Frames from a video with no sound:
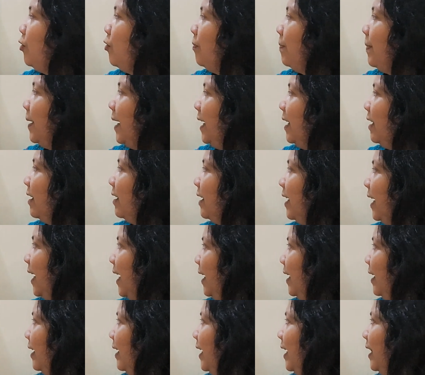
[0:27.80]
to bake a
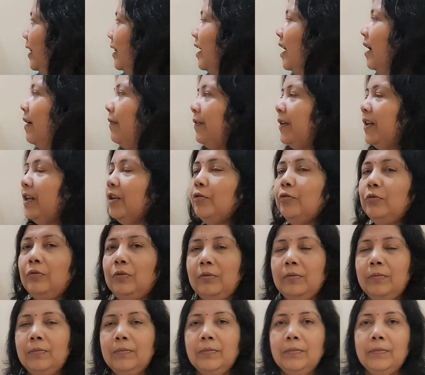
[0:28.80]
cake in the
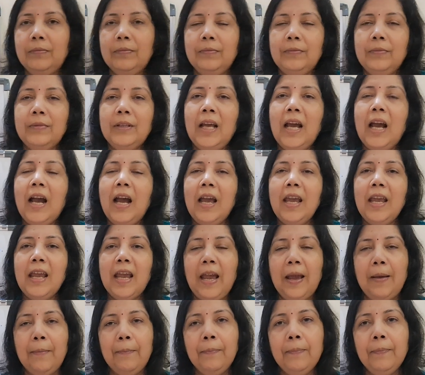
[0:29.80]
afternoon. I
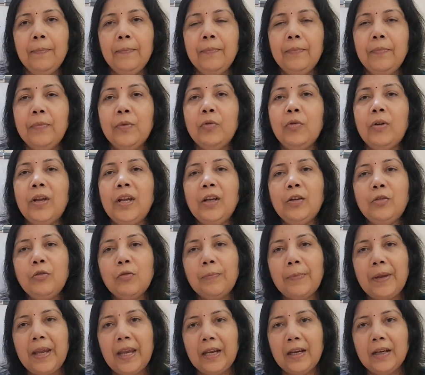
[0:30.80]
am going to
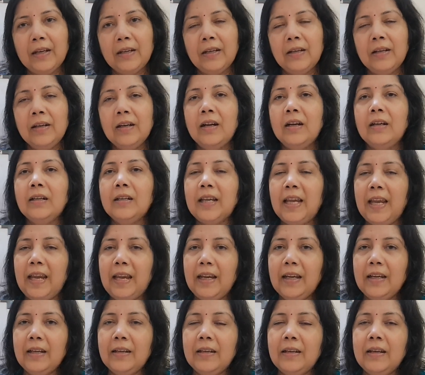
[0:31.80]
bake a
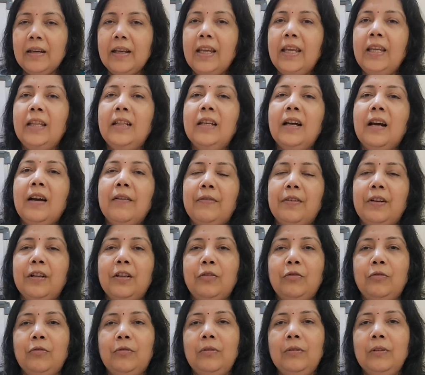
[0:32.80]
cake in the
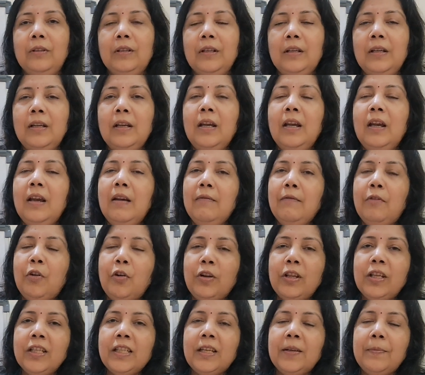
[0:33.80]
afternoon. What
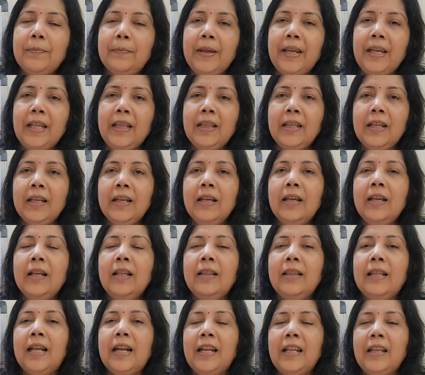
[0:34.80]
does it mean?
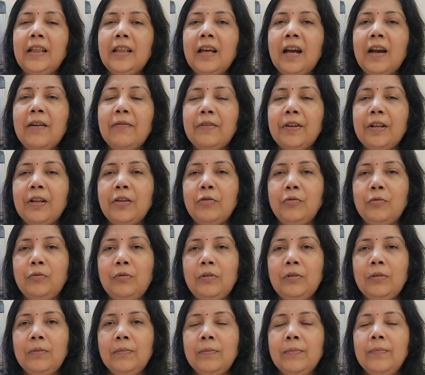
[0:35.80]
That in the
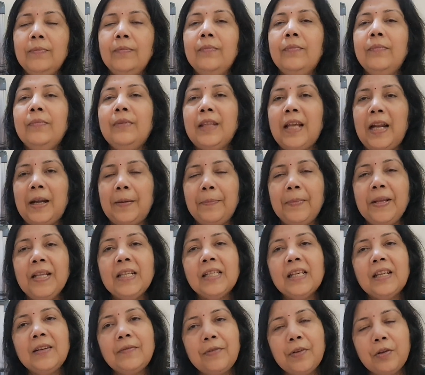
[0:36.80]
afternoon, that
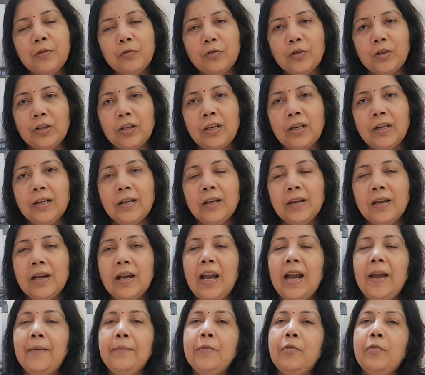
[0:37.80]
means in future,
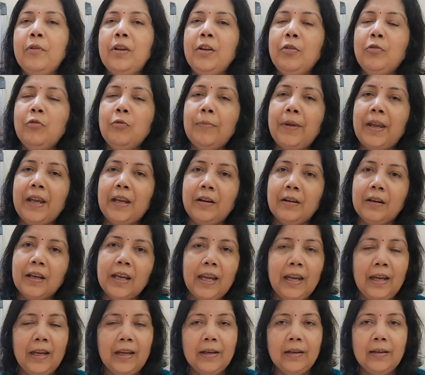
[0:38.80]
I am going to bake a
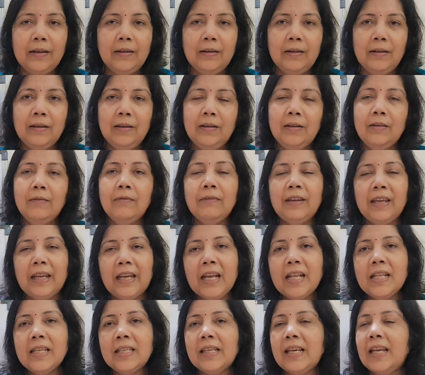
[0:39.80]
cake. We
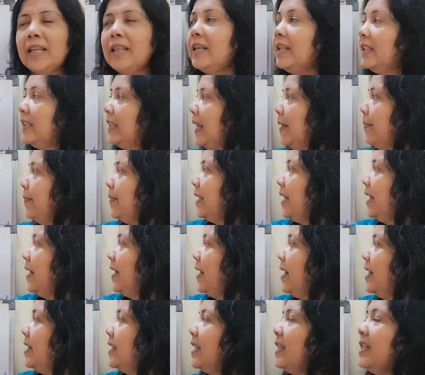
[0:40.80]
can say the same
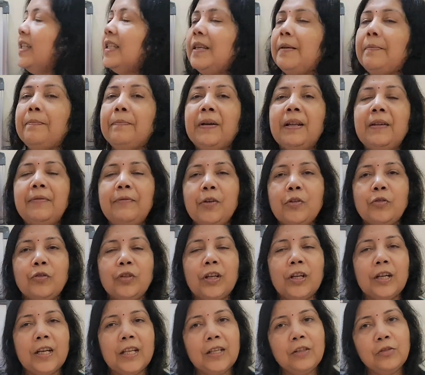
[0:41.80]
sentence in simple
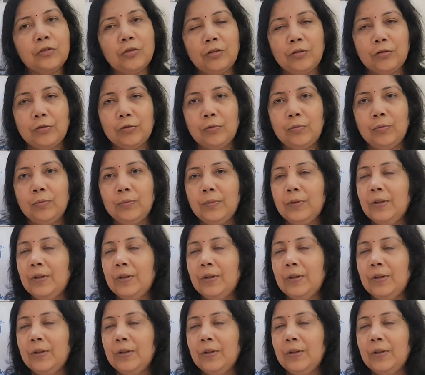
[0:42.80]
future tense also.